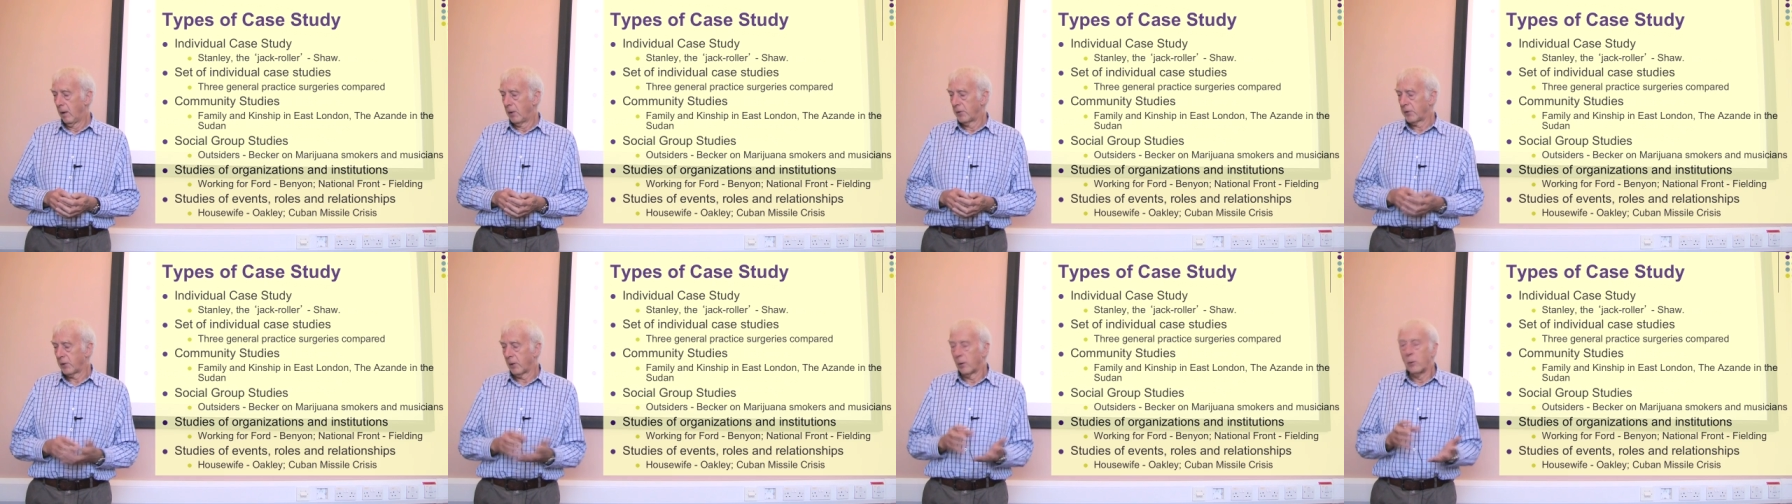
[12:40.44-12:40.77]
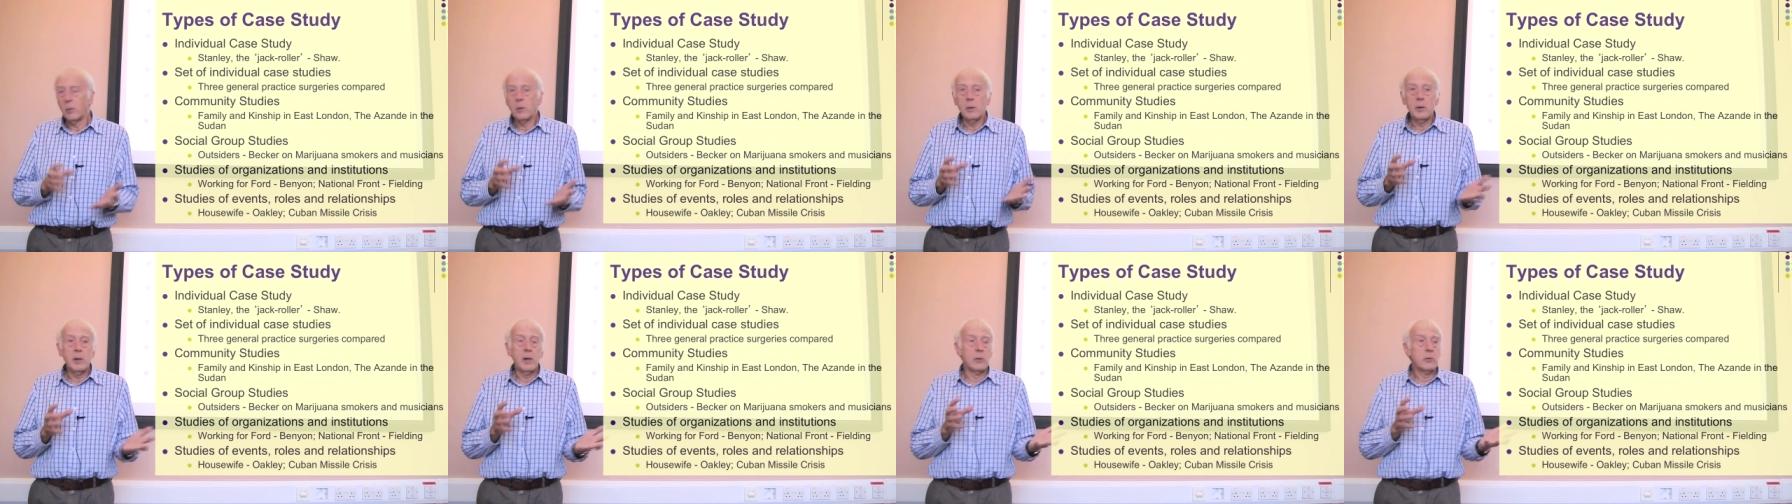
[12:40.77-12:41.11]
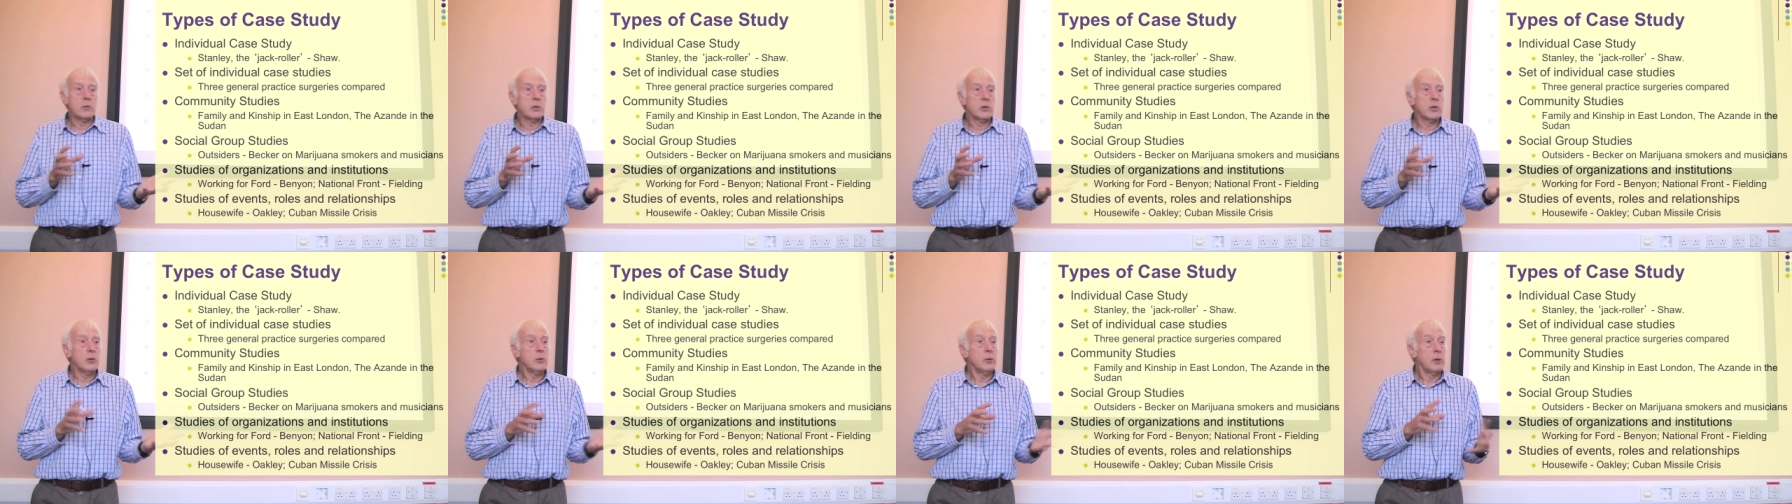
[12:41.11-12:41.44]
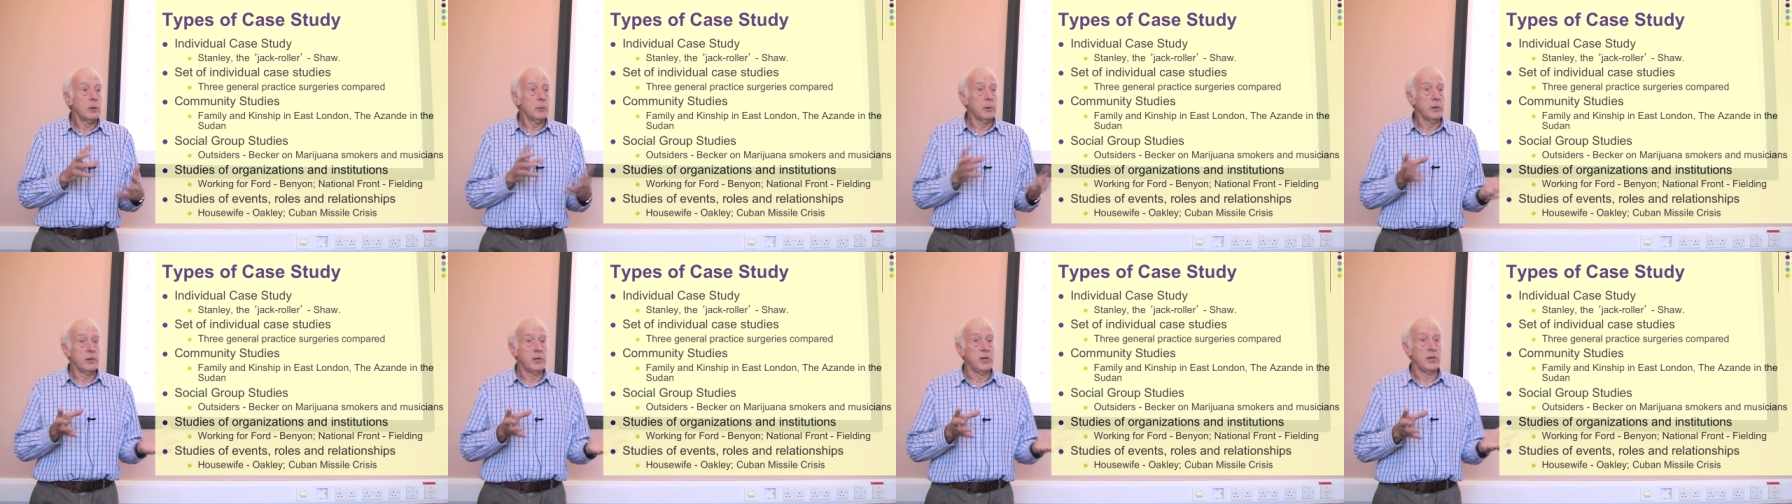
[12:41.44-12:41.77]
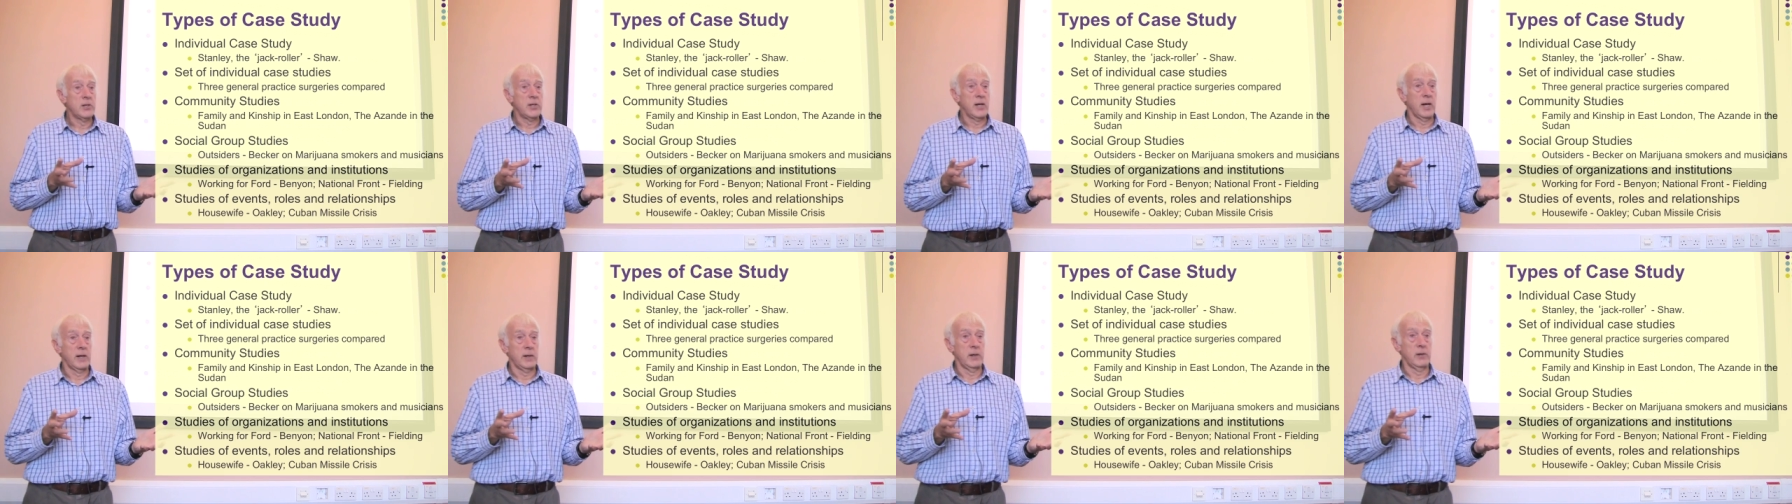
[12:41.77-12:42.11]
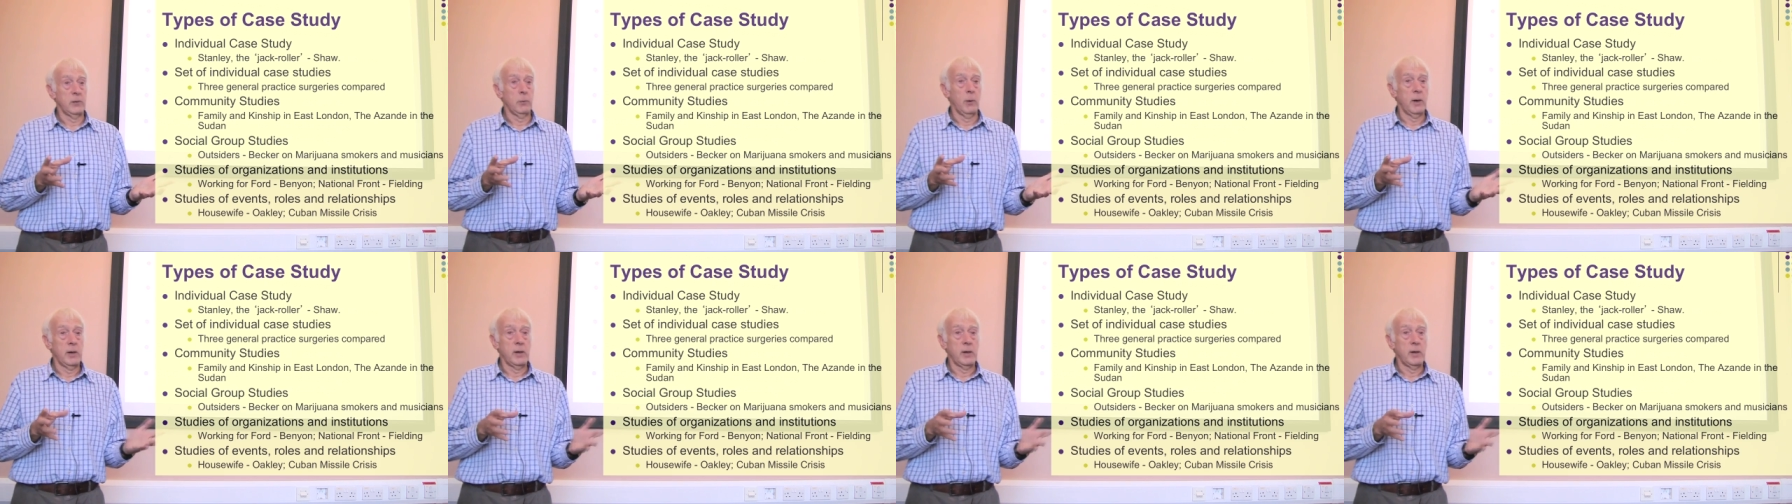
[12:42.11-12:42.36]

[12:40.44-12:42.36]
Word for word: So, two community studies,